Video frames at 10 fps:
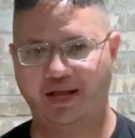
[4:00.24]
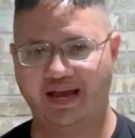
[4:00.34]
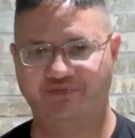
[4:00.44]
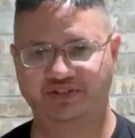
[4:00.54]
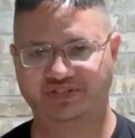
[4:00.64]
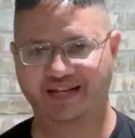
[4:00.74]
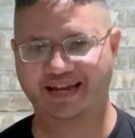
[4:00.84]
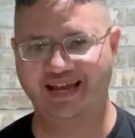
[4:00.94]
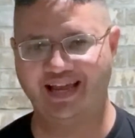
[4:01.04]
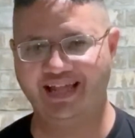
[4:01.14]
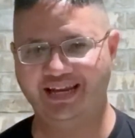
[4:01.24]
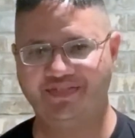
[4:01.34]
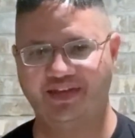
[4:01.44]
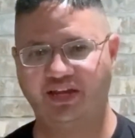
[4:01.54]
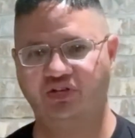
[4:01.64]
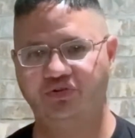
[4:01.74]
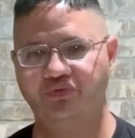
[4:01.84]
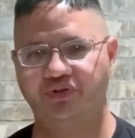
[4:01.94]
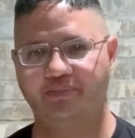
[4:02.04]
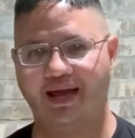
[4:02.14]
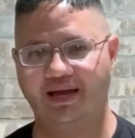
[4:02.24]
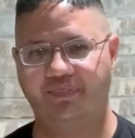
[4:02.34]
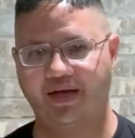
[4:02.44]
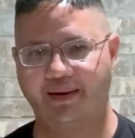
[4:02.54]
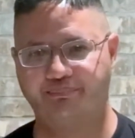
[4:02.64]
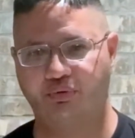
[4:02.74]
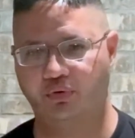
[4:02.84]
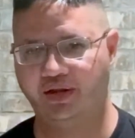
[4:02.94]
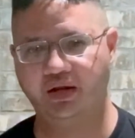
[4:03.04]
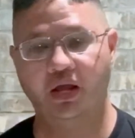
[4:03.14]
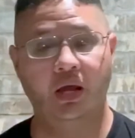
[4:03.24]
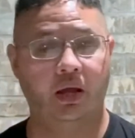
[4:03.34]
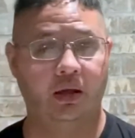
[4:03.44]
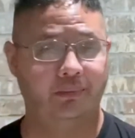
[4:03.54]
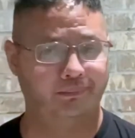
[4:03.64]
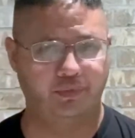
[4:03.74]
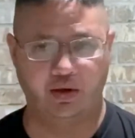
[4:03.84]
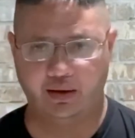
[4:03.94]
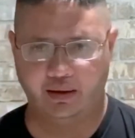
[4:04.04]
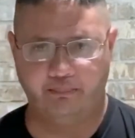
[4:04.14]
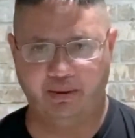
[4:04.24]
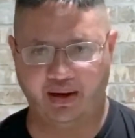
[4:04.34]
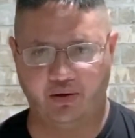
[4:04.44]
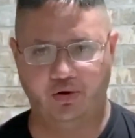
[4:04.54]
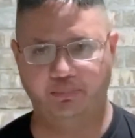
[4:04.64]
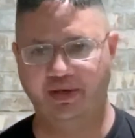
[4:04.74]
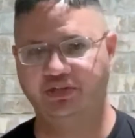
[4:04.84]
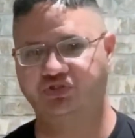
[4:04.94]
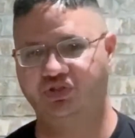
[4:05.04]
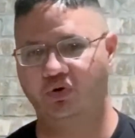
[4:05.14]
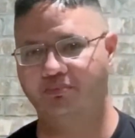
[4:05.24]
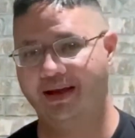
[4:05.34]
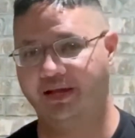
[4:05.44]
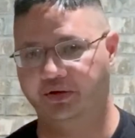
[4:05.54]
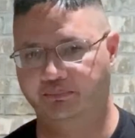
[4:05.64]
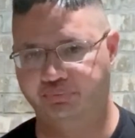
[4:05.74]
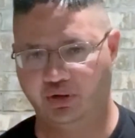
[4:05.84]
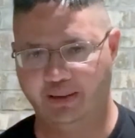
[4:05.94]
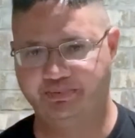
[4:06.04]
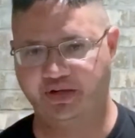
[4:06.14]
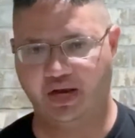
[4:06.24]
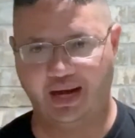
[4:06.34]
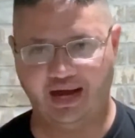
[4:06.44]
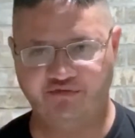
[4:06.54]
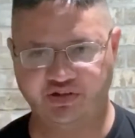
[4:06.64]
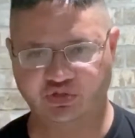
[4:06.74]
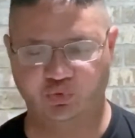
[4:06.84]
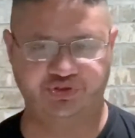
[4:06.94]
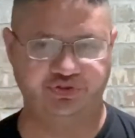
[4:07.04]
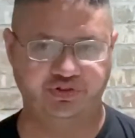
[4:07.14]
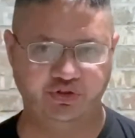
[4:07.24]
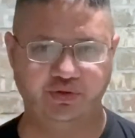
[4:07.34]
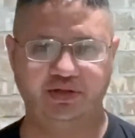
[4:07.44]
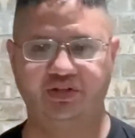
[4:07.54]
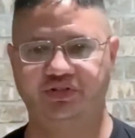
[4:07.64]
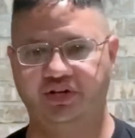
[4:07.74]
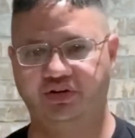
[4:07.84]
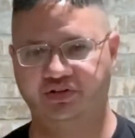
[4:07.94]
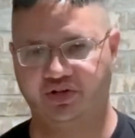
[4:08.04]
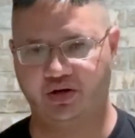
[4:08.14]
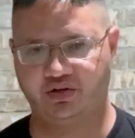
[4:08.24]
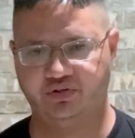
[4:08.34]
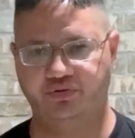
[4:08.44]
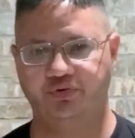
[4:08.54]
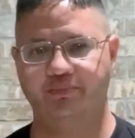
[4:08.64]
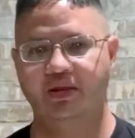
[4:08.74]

have to say anything to them at that point. By all means, don't make it abrupt and obvious what you're doing. Continue to talk to them